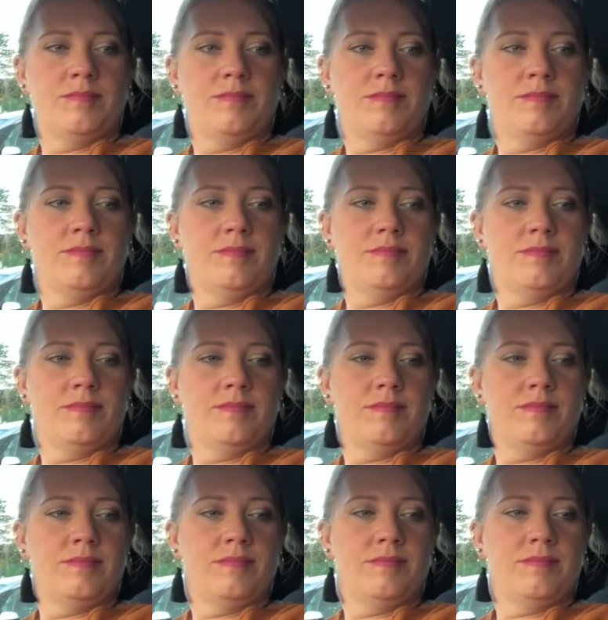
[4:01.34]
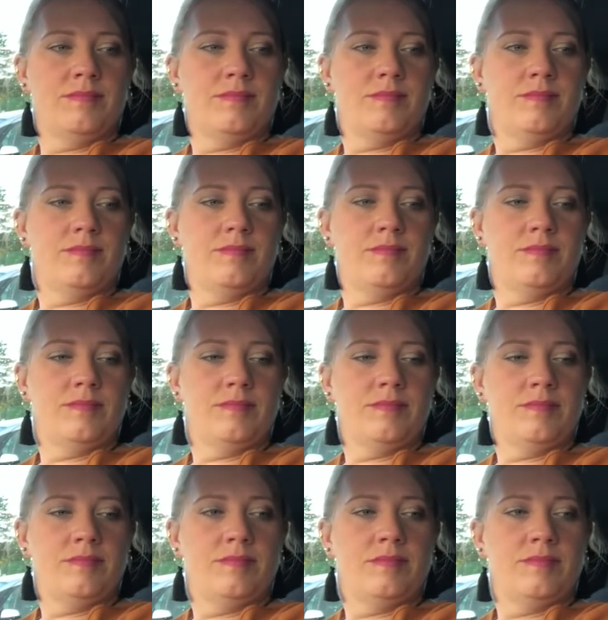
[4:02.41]

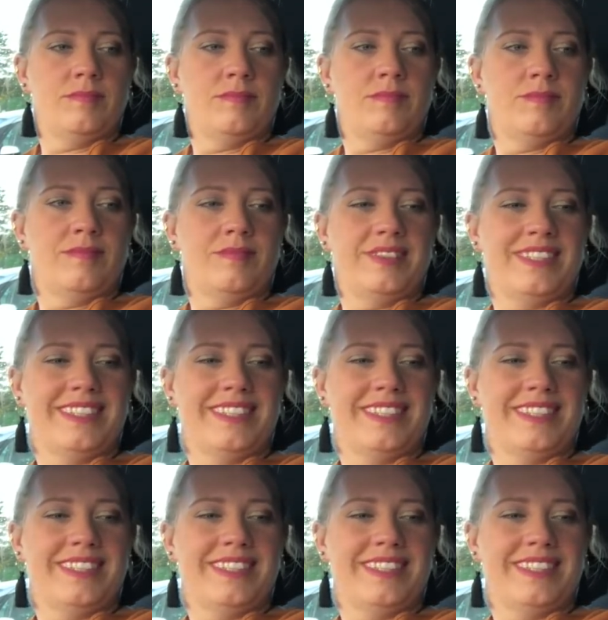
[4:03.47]
[no speech]